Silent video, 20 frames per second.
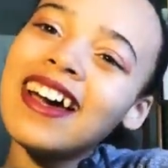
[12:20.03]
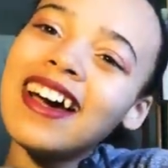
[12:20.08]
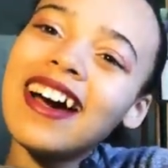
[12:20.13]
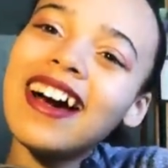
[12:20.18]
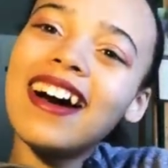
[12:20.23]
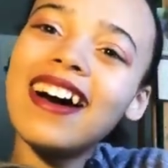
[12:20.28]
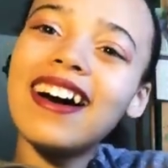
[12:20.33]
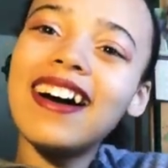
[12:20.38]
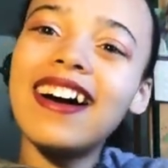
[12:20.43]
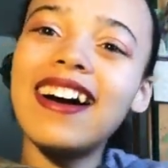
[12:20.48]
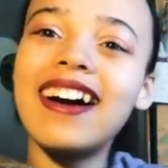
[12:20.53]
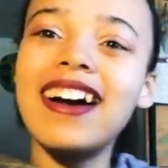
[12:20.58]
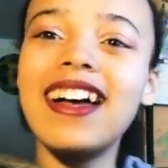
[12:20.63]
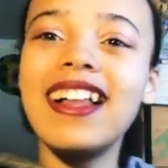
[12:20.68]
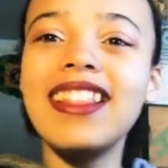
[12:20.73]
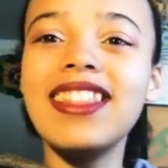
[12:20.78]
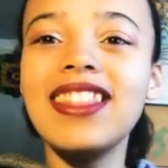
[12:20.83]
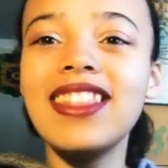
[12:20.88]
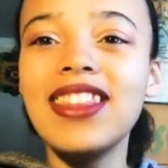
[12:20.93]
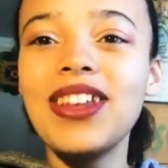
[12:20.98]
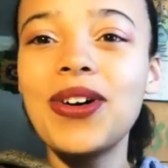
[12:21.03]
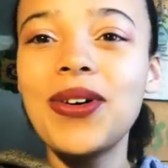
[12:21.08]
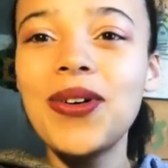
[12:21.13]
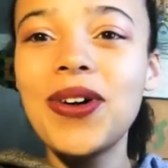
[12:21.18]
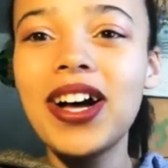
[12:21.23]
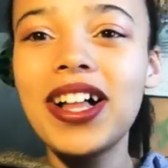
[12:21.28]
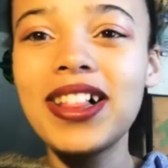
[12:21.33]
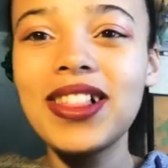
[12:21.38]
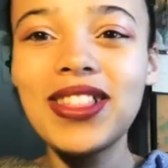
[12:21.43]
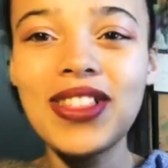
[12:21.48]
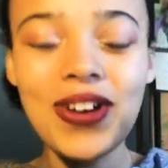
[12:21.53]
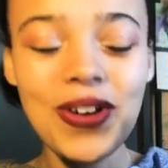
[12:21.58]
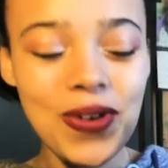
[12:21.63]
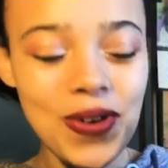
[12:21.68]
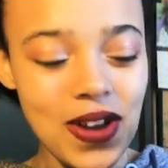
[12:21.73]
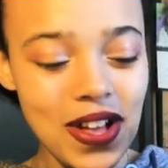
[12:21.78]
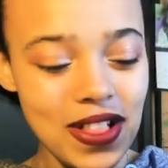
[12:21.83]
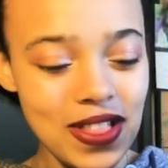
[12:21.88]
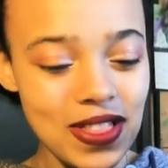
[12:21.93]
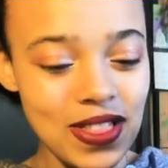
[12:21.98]
Hello, hello,
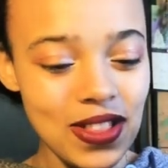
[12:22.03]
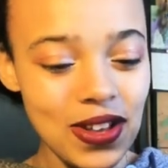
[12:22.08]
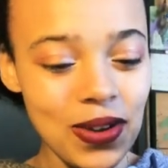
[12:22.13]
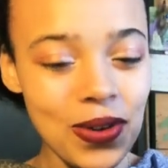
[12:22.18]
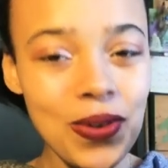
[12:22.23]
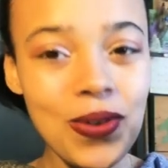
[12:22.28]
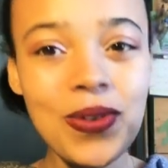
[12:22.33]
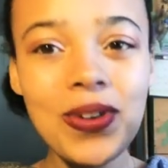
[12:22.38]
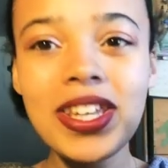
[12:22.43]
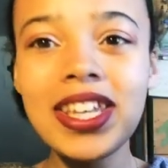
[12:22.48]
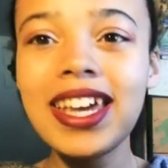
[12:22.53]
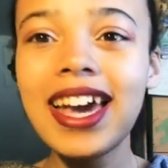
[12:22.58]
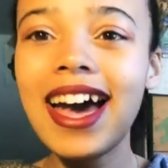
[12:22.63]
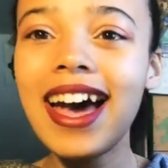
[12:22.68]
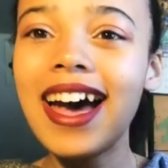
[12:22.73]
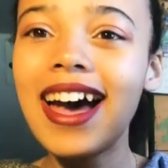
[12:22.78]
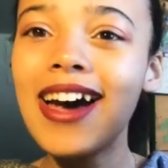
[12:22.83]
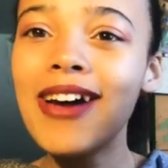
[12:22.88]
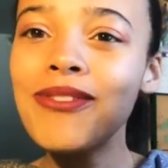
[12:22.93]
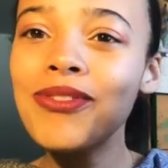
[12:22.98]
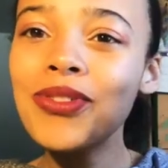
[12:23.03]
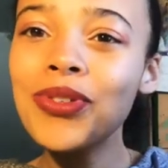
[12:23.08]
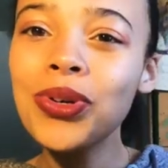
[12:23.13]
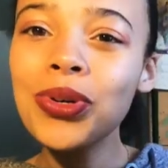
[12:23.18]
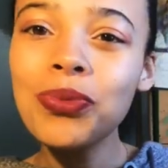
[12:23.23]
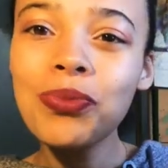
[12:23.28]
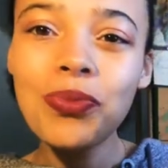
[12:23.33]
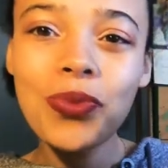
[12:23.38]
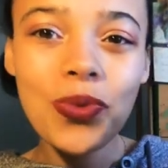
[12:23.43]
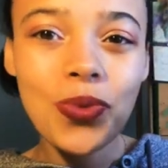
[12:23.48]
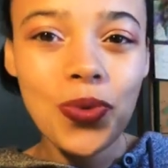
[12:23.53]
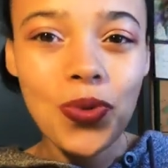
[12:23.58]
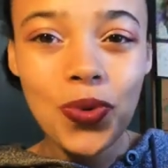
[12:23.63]
hello, we have group